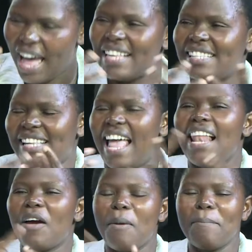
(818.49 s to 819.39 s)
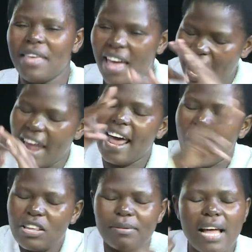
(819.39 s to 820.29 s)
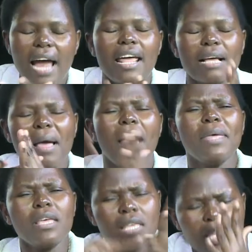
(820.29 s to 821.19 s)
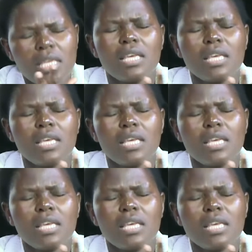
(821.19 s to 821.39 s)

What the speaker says: So we wish that we have a day where,